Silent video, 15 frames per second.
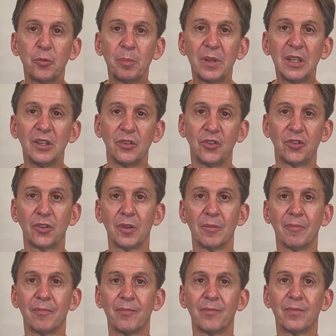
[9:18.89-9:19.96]
piece,
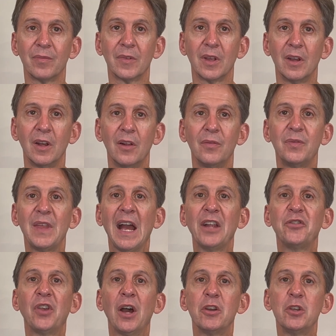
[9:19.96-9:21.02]

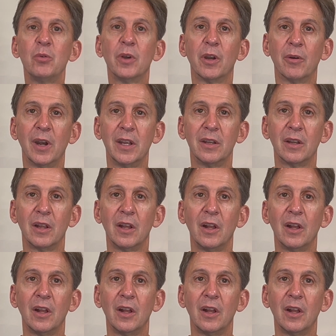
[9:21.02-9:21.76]
that's how you iterate.